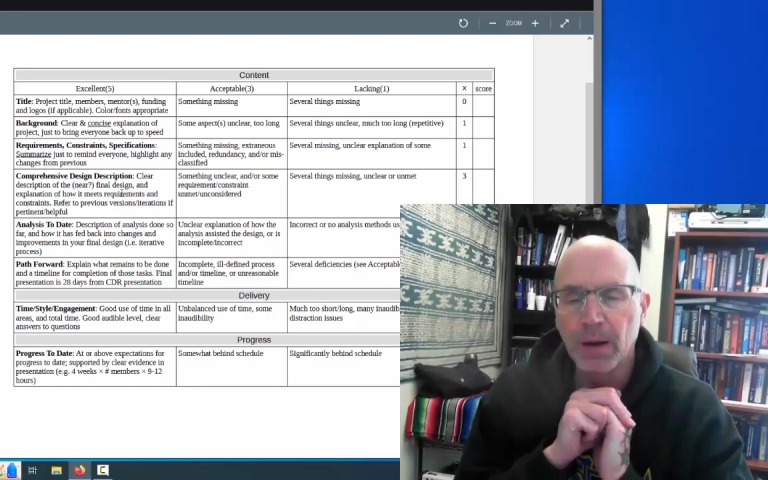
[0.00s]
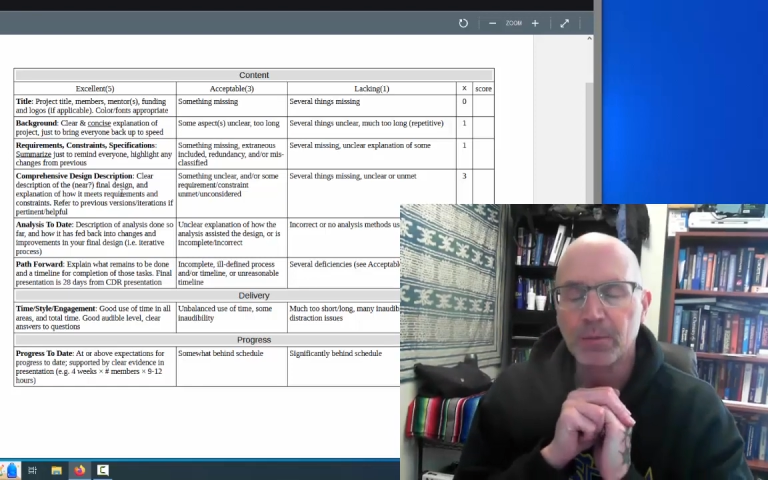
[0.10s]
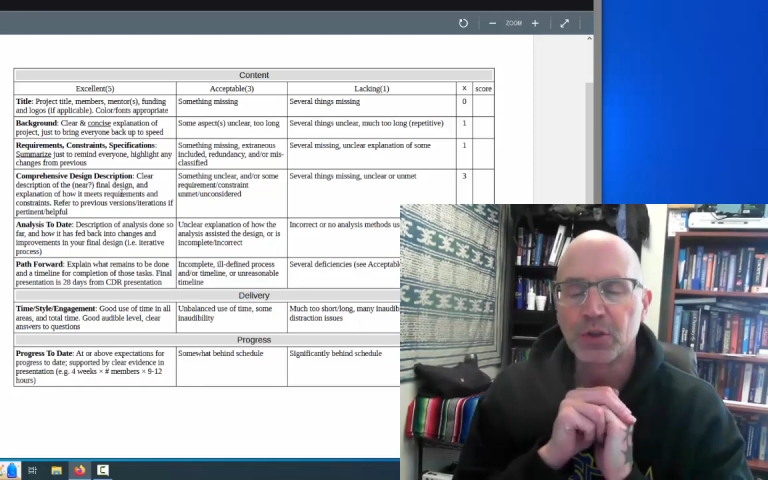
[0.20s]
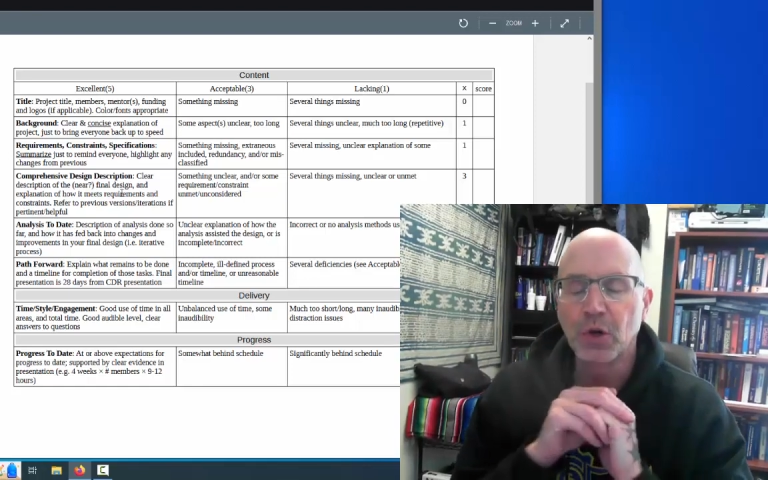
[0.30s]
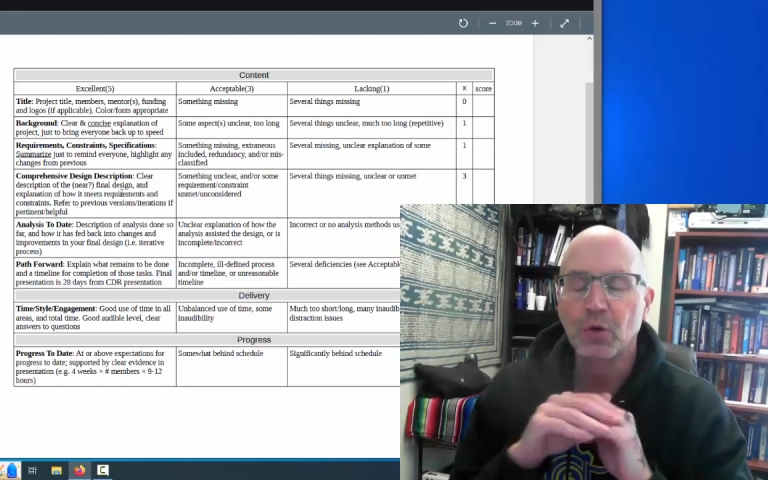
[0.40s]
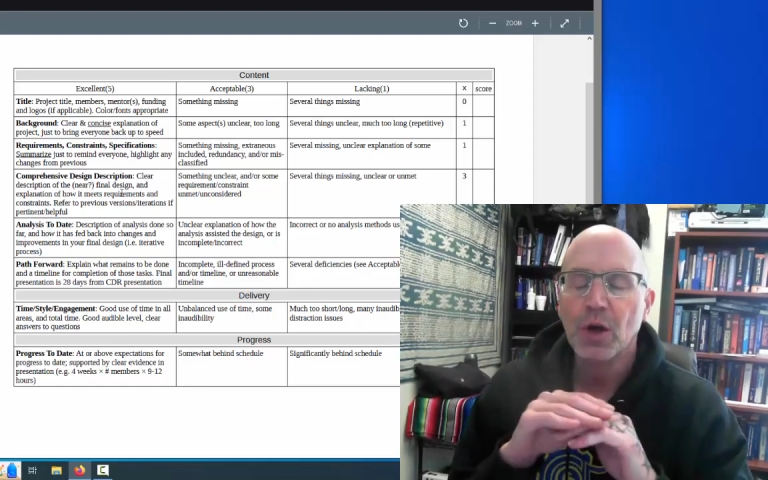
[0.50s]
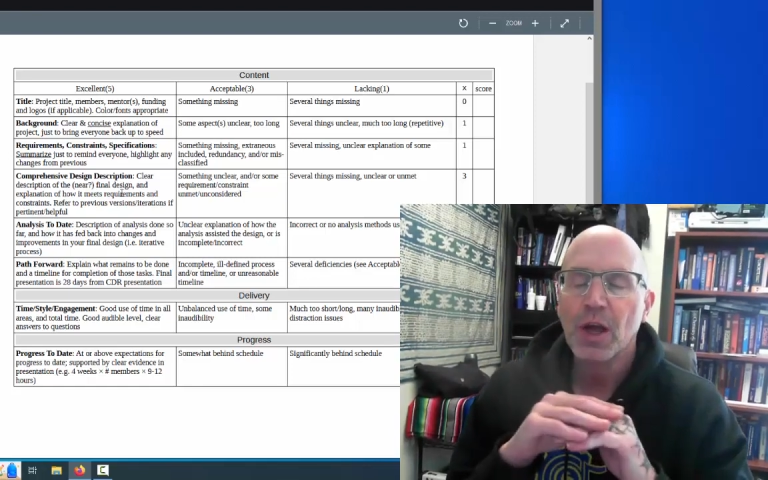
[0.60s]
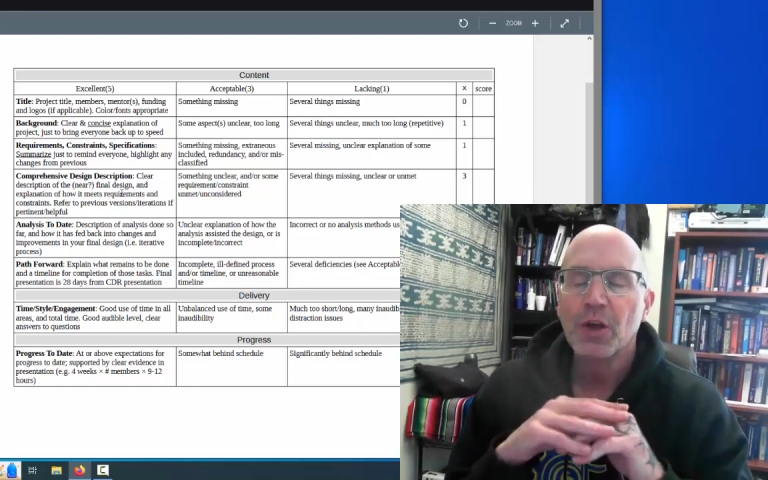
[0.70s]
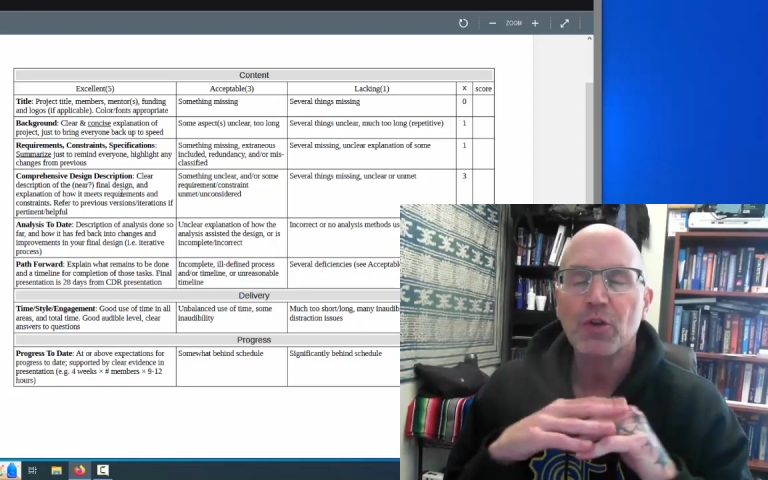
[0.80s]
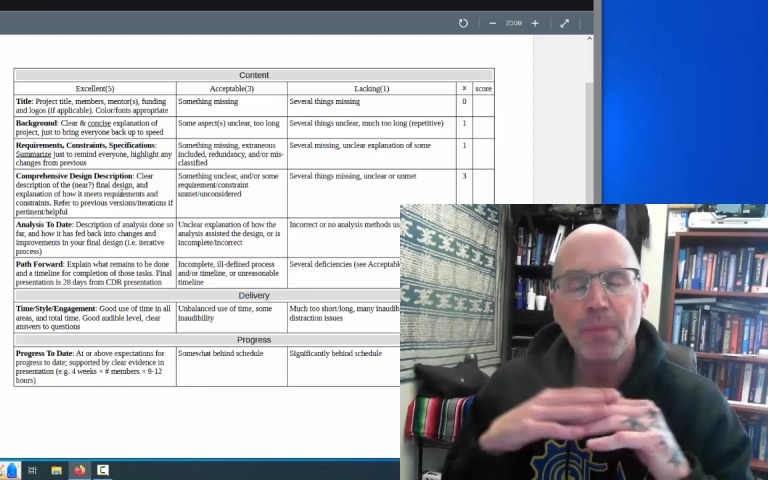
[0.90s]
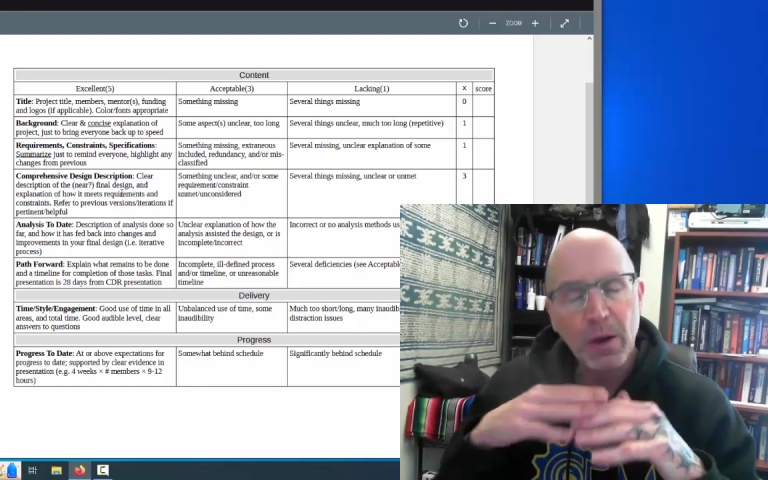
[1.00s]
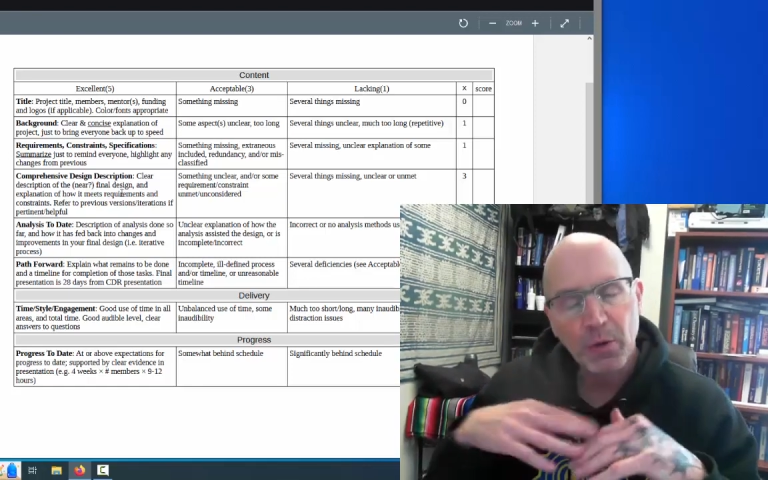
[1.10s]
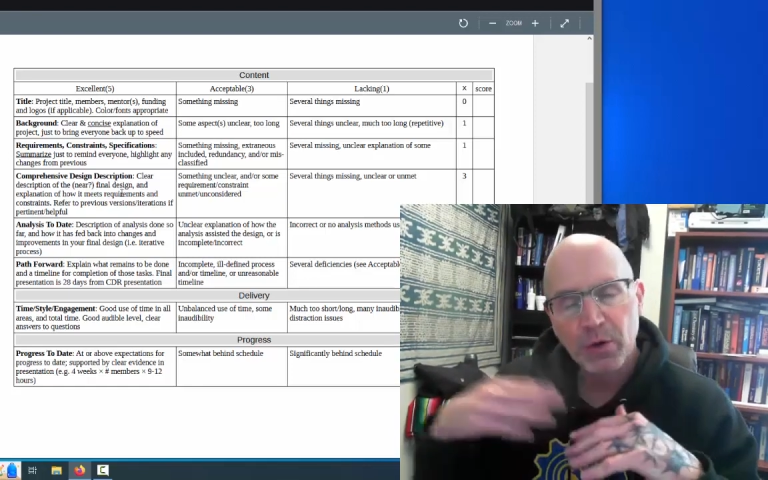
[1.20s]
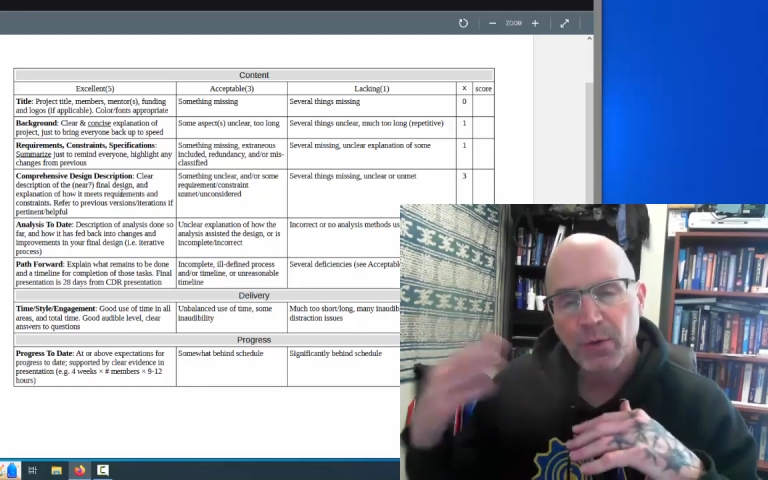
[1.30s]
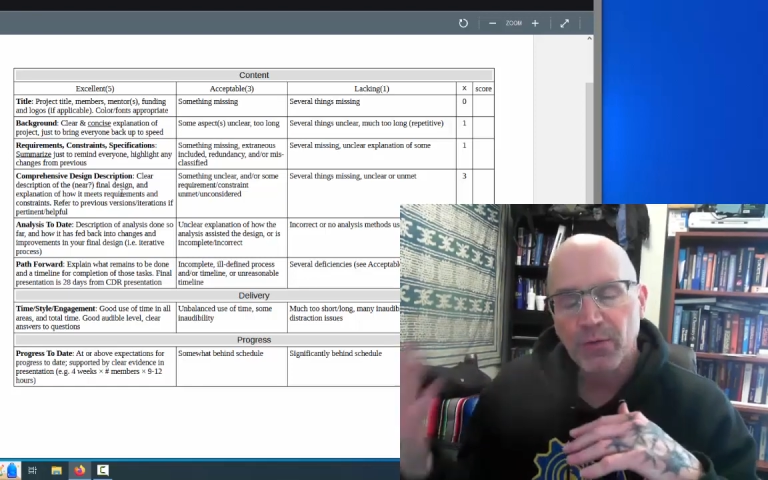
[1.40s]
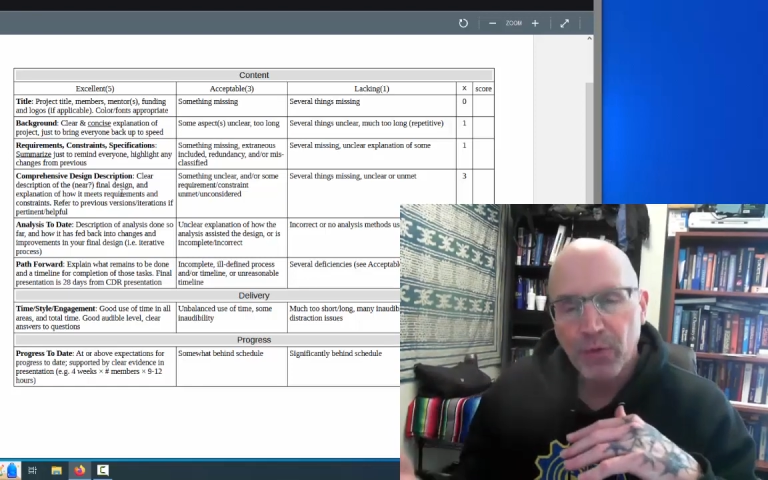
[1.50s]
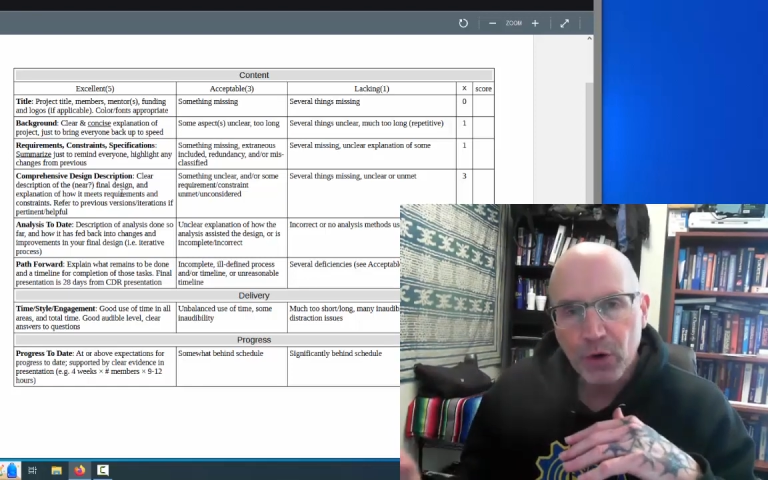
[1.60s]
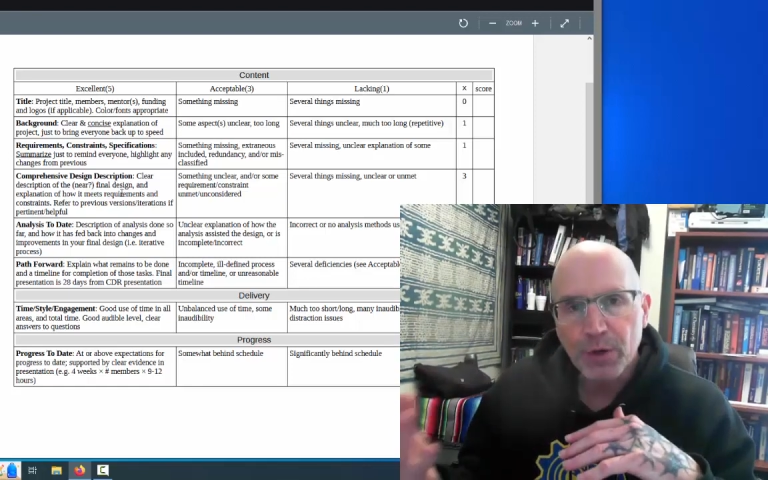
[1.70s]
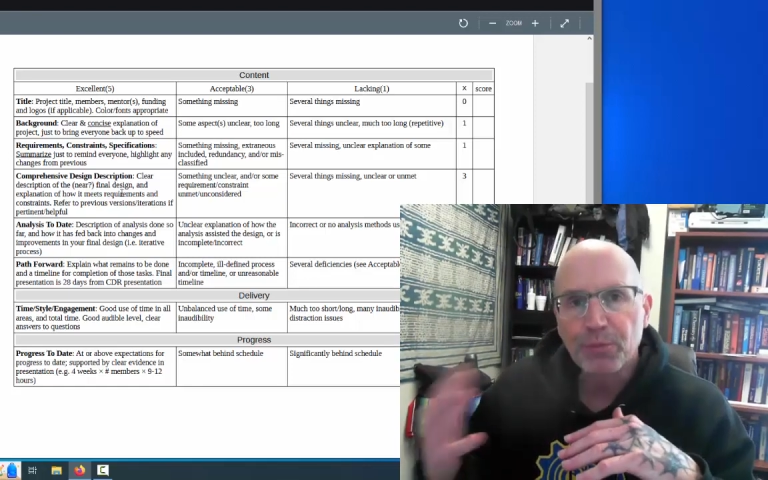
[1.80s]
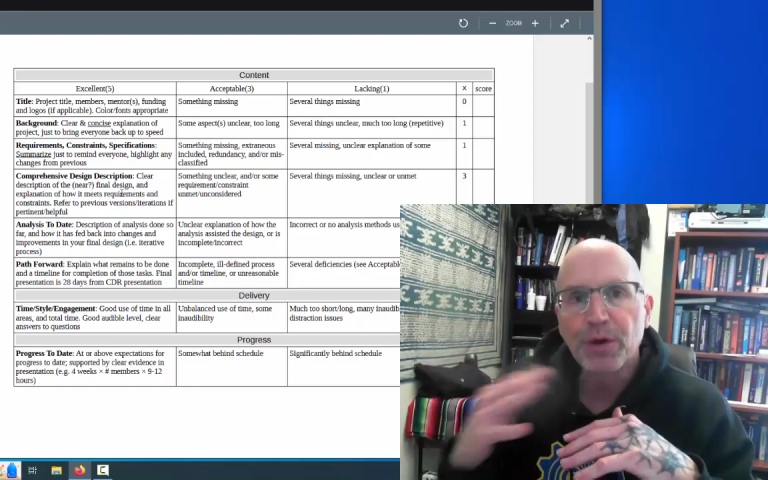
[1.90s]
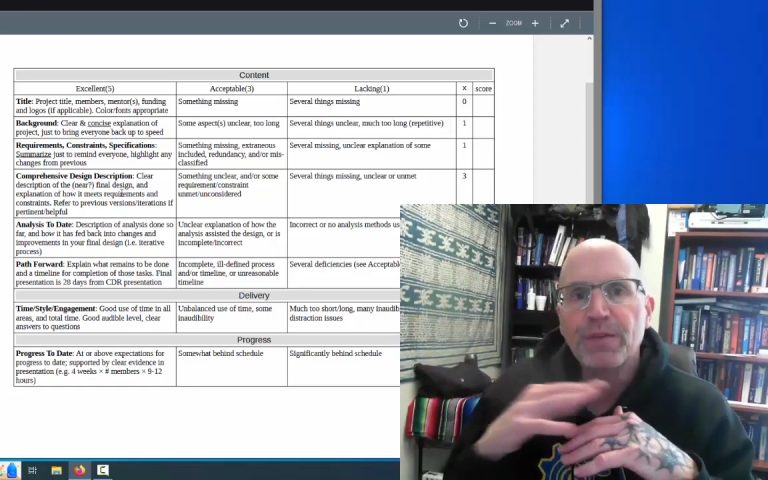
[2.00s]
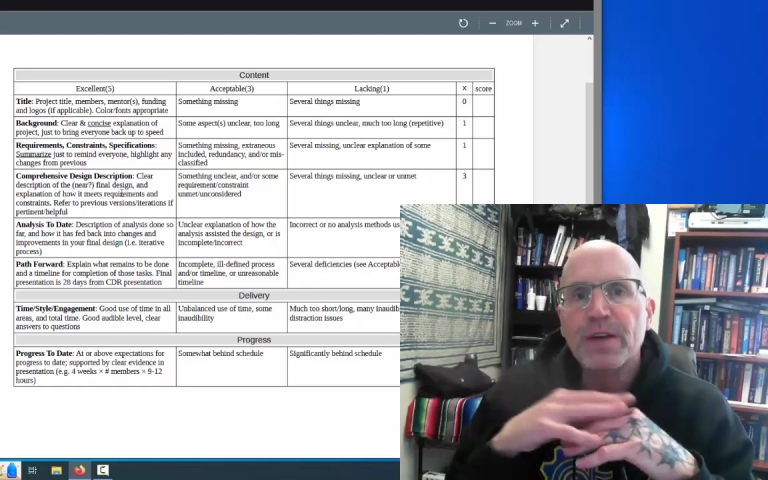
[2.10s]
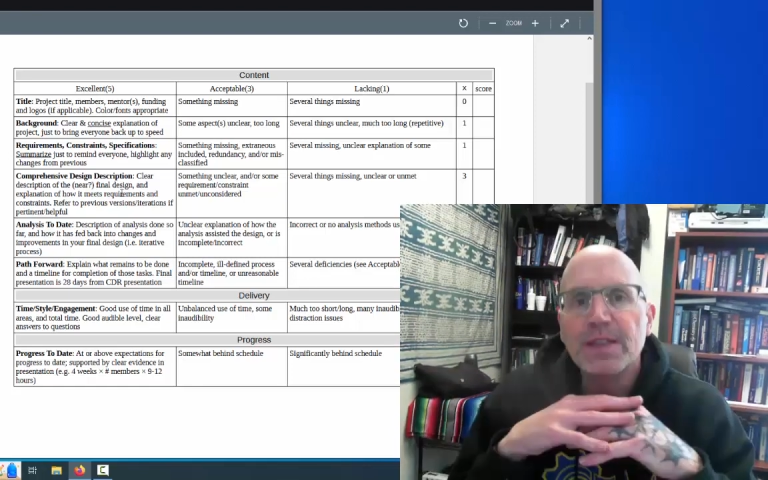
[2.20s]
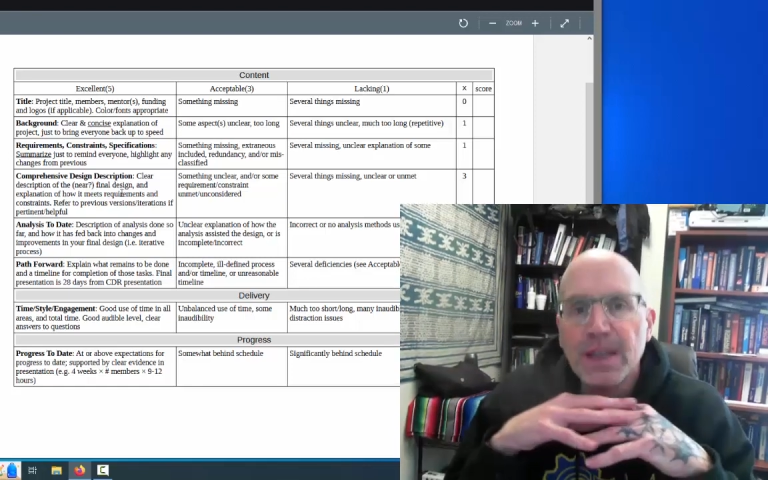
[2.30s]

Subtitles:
So you might want to refer to previous